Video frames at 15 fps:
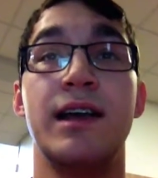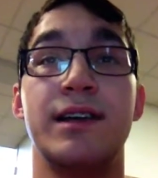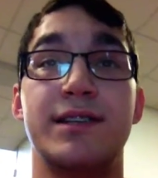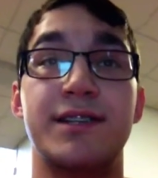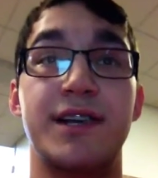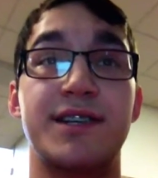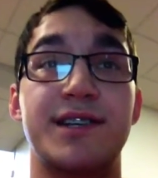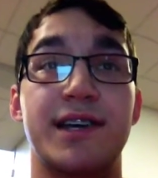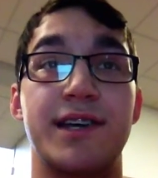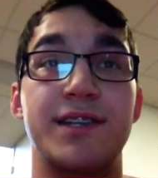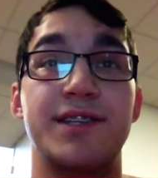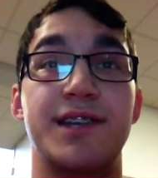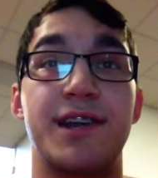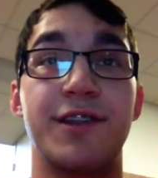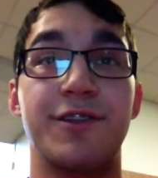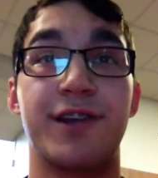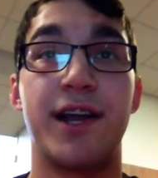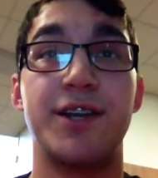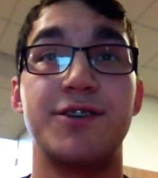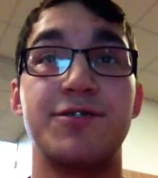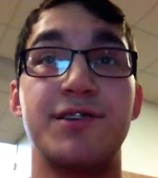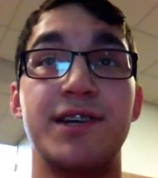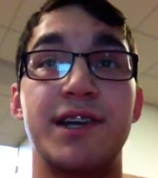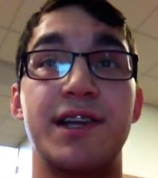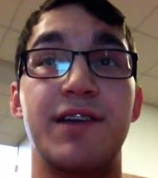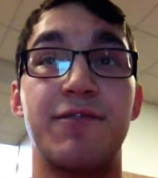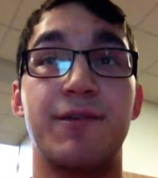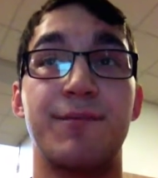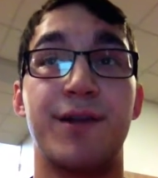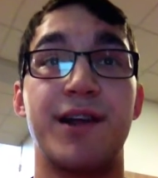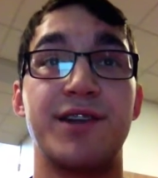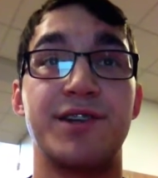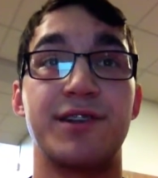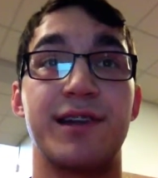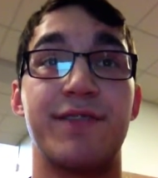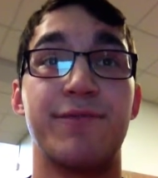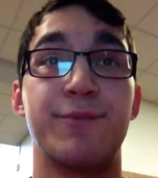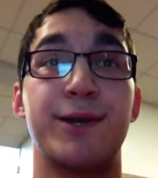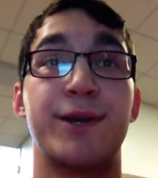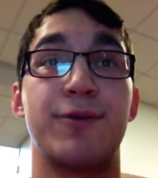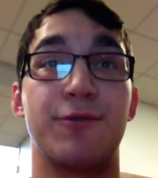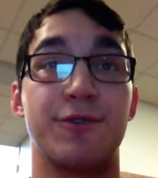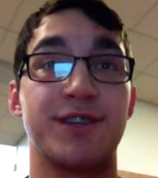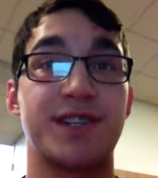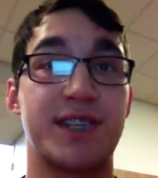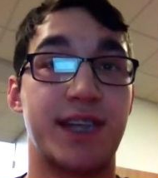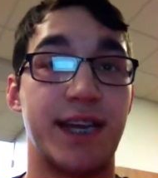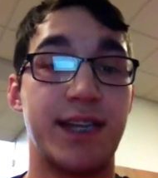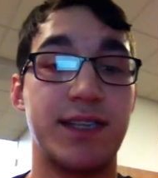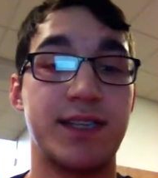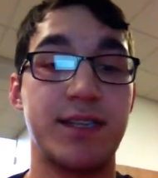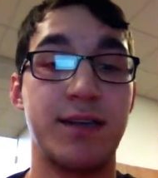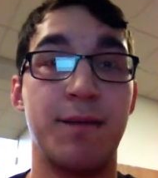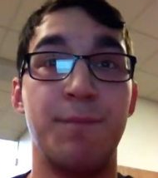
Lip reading: such as another country, a different branch of the government, or the states.